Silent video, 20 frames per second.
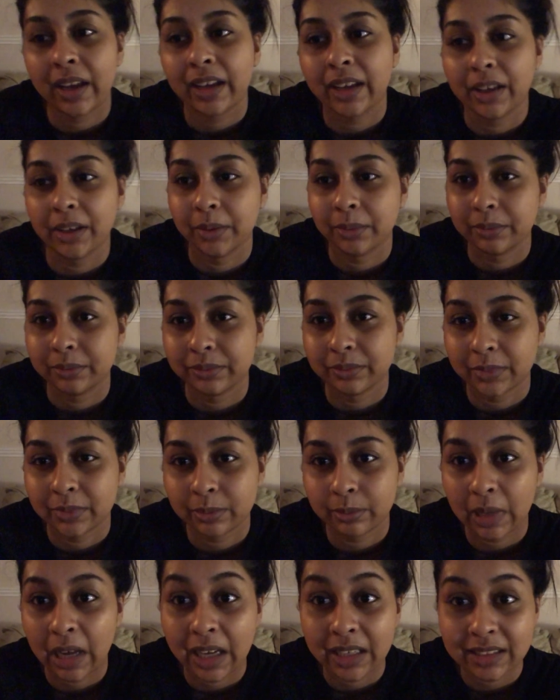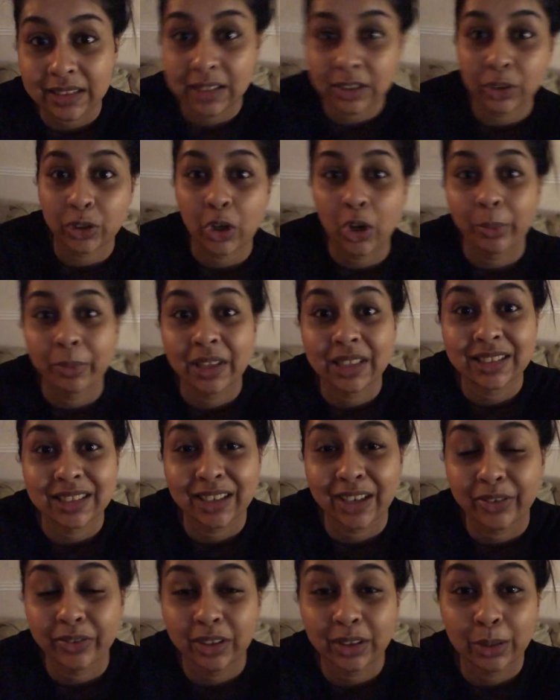um, but I see your comments
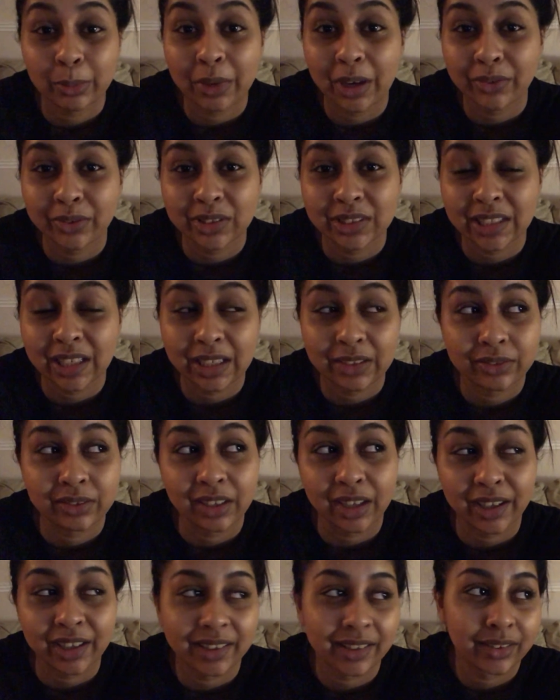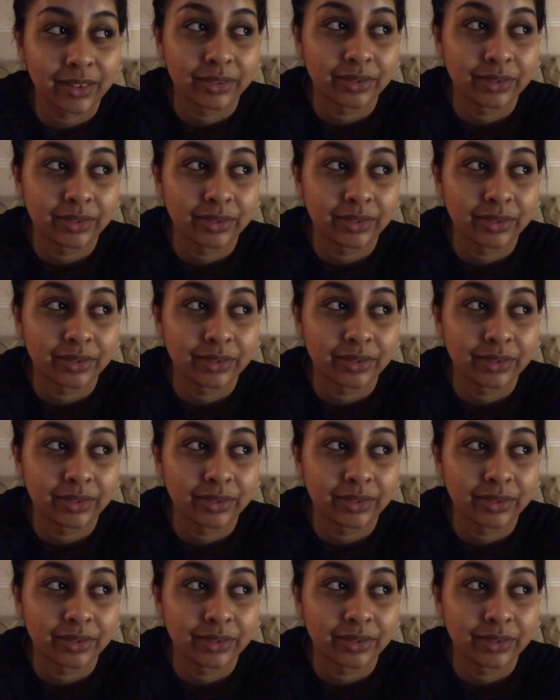and I read them every day for like